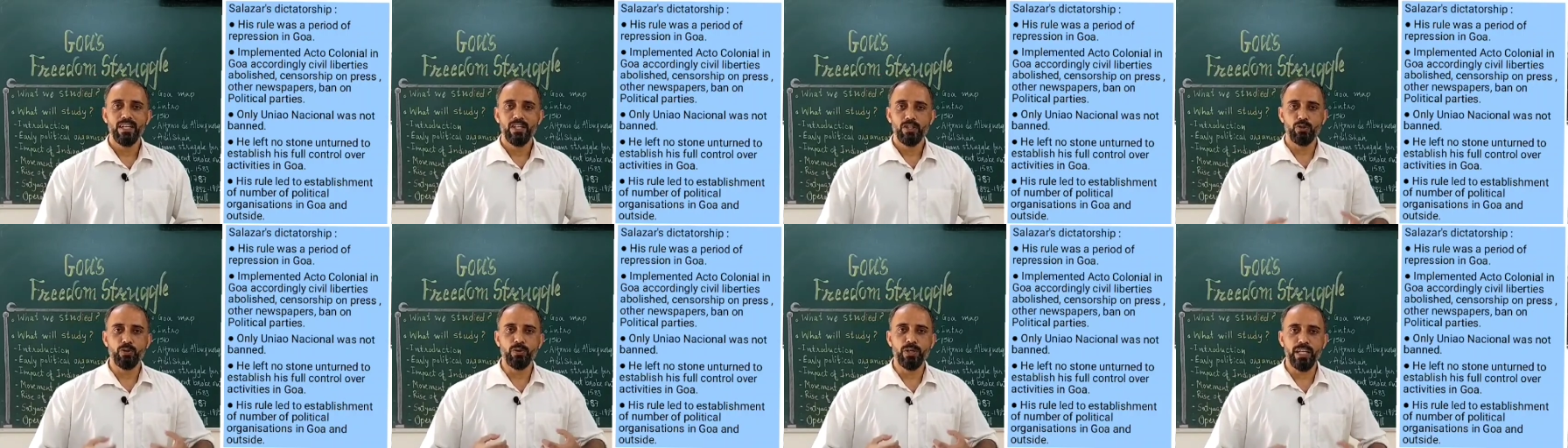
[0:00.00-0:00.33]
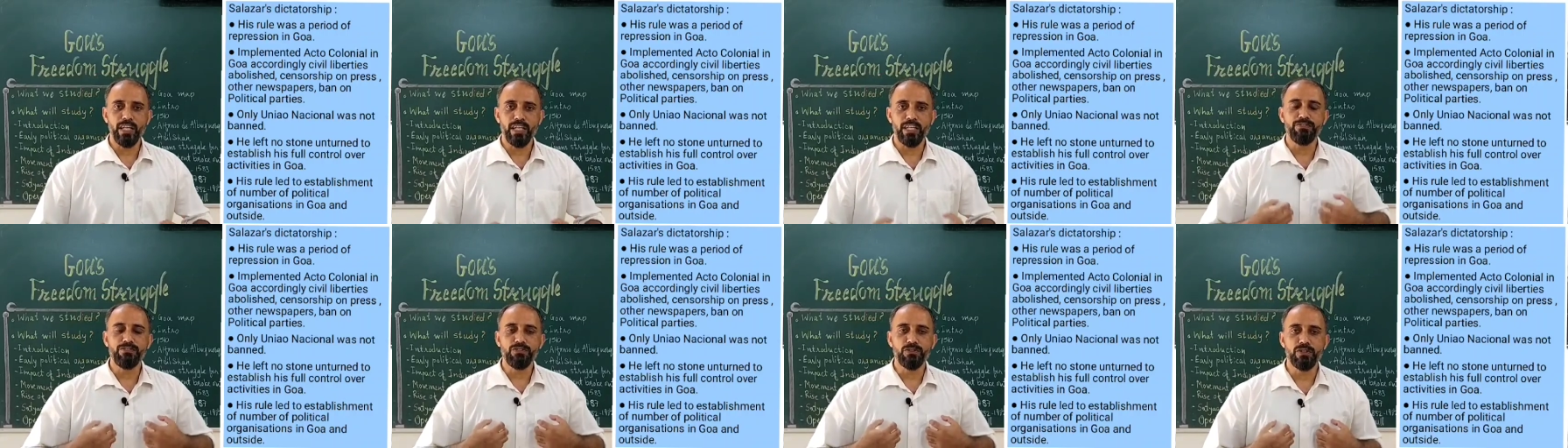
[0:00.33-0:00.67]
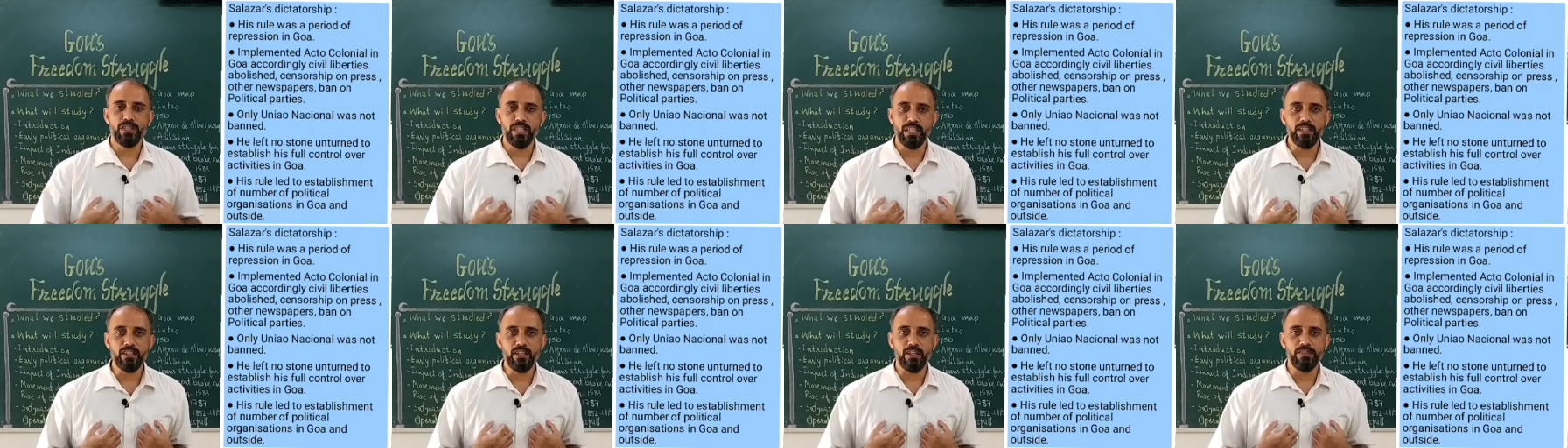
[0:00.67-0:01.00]
Today, if you
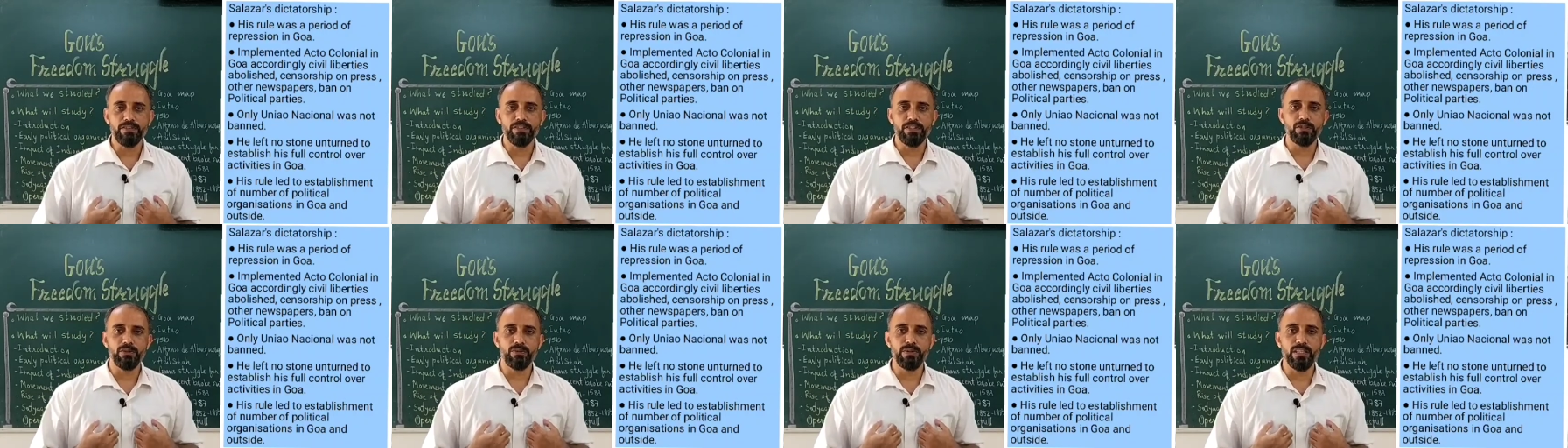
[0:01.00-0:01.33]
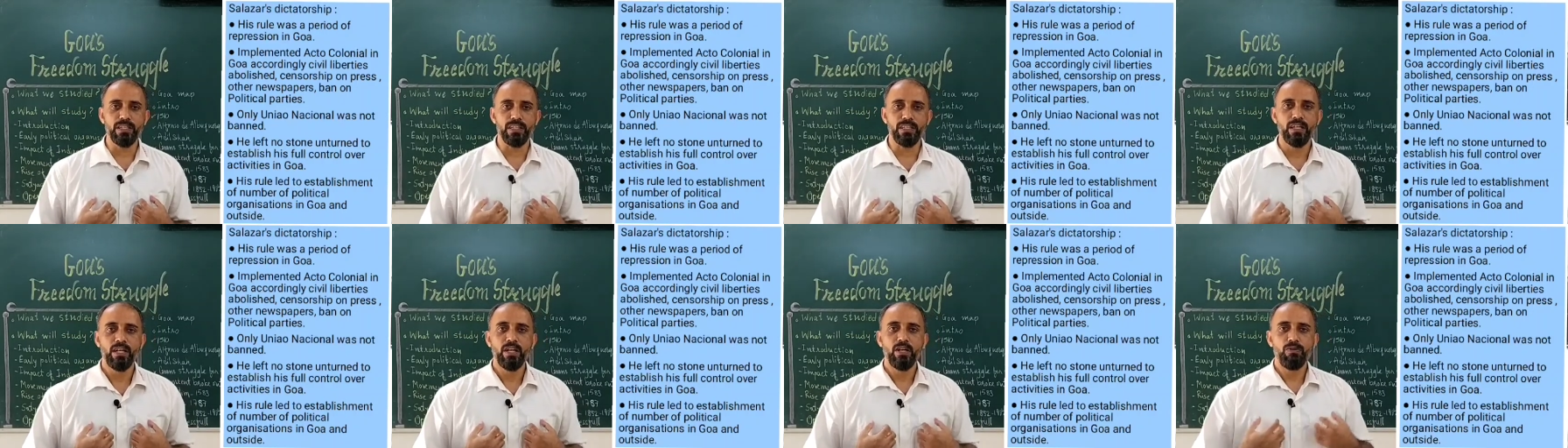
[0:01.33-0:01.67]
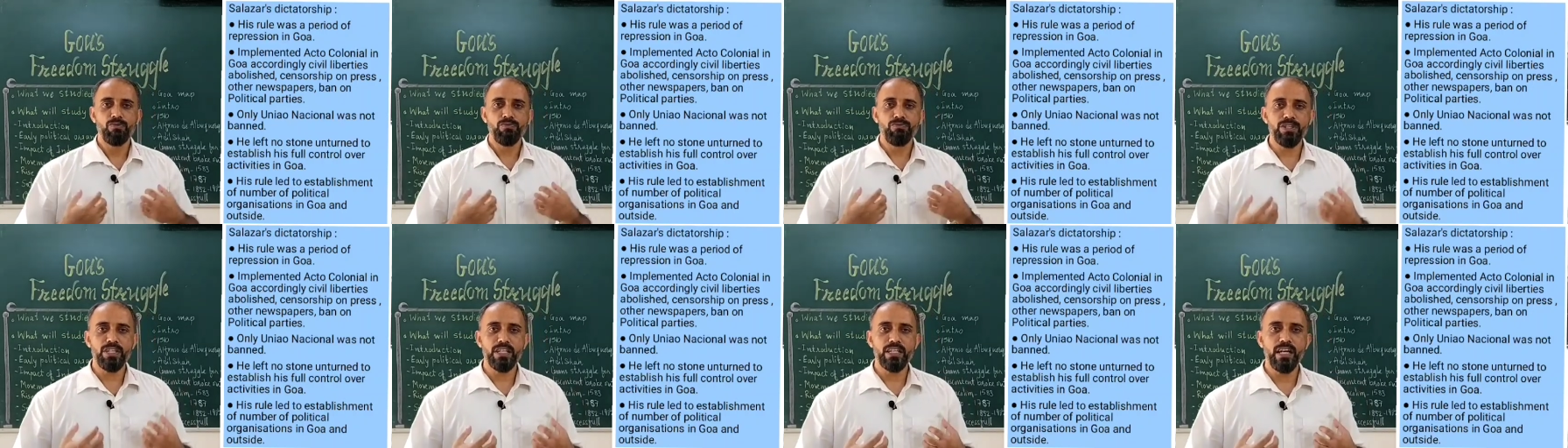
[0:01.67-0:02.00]
think of it today,
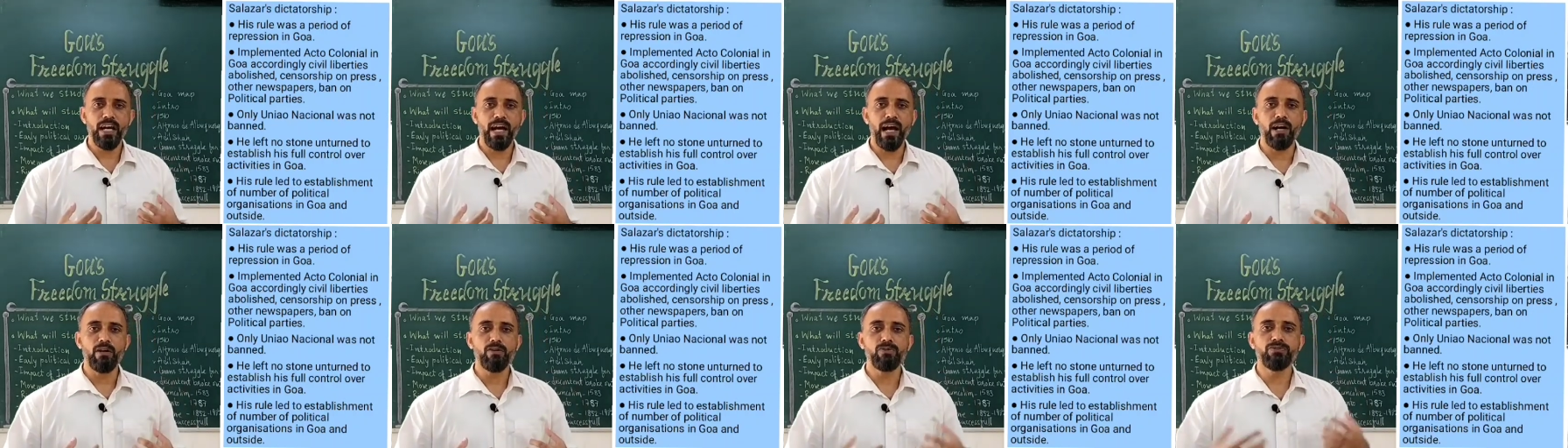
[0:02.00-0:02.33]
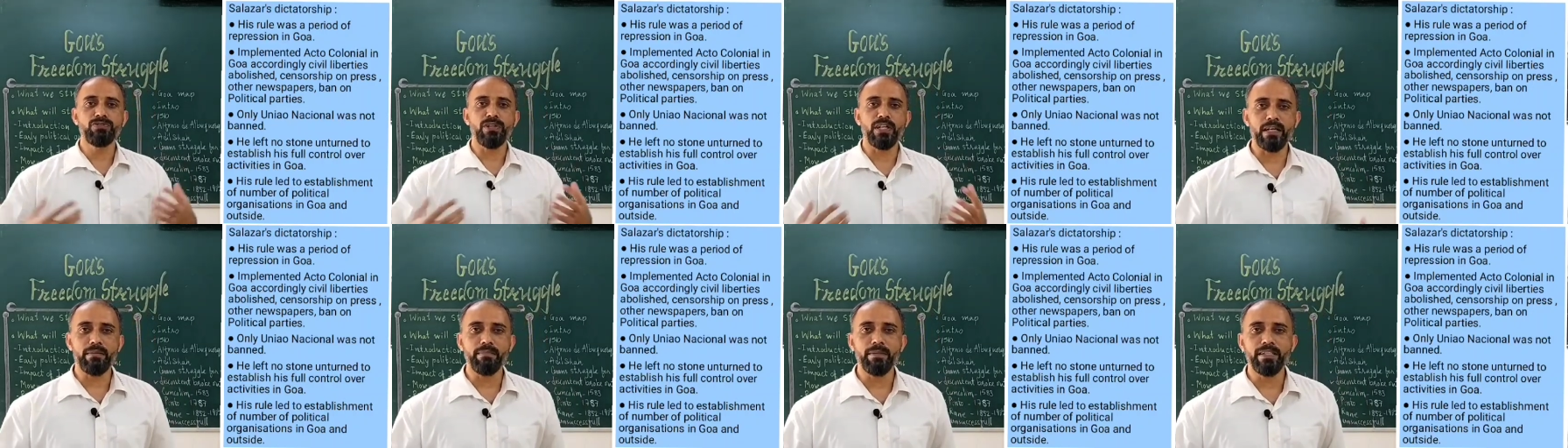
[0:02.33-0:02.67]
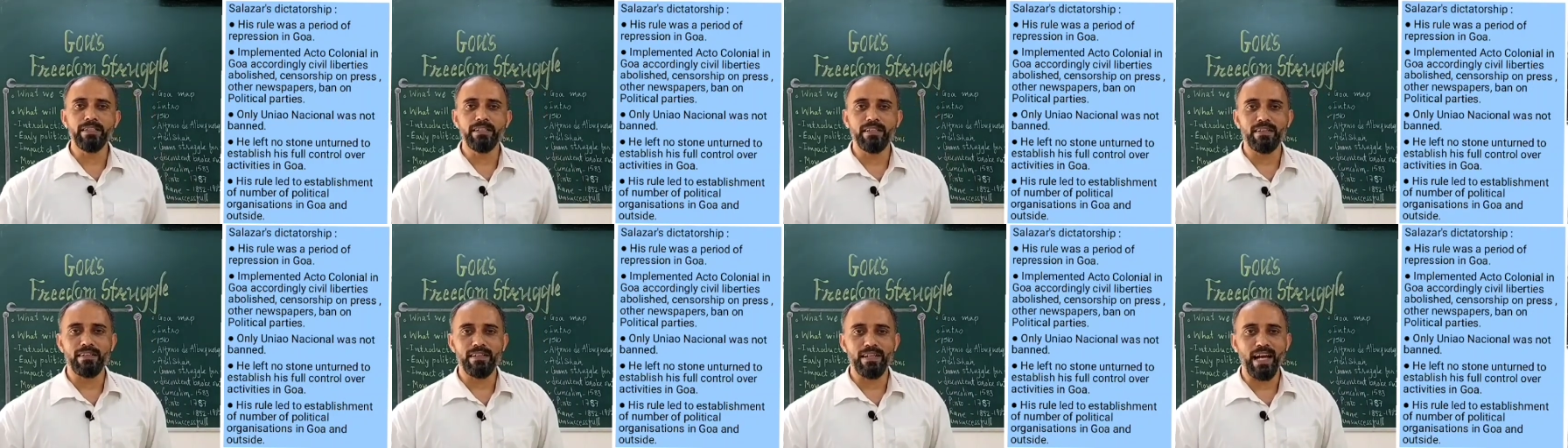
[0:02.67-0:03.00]
we have
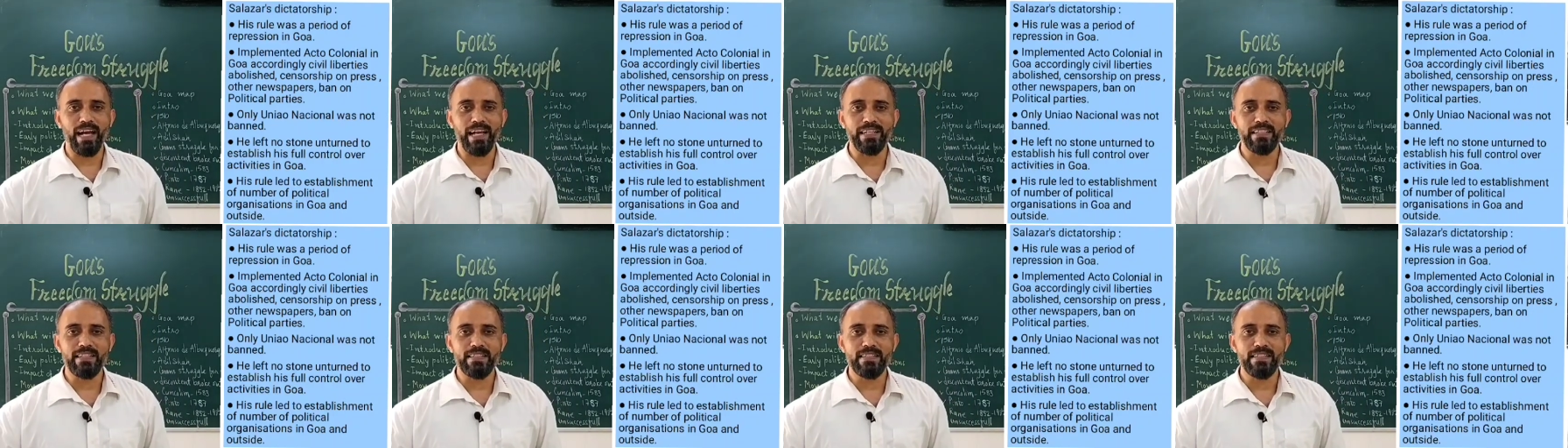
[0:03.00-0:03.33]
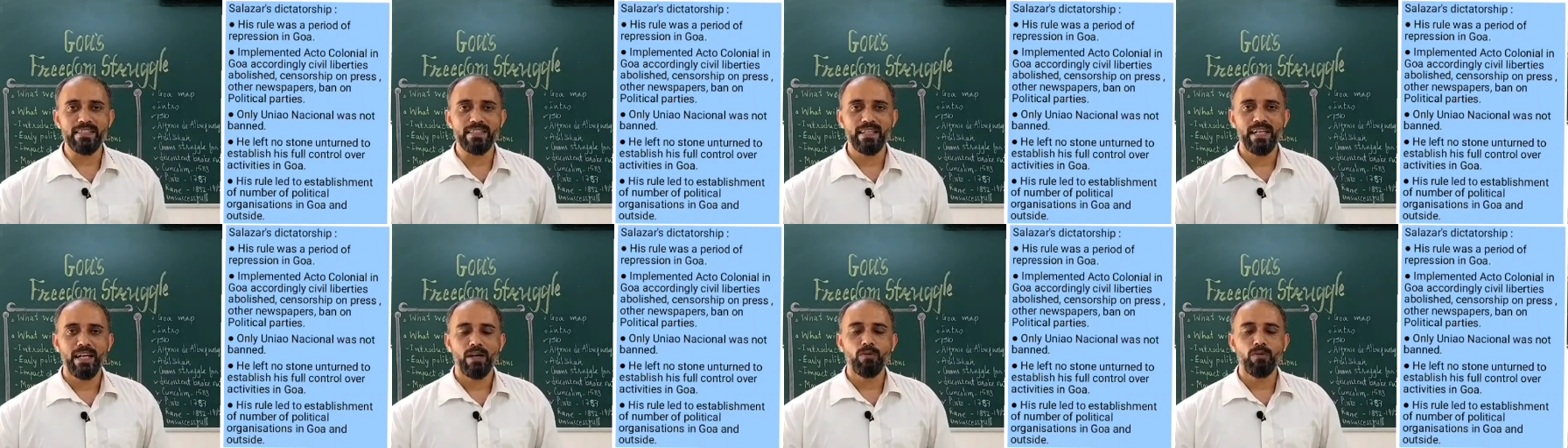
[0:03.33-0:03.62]
fundamental rights.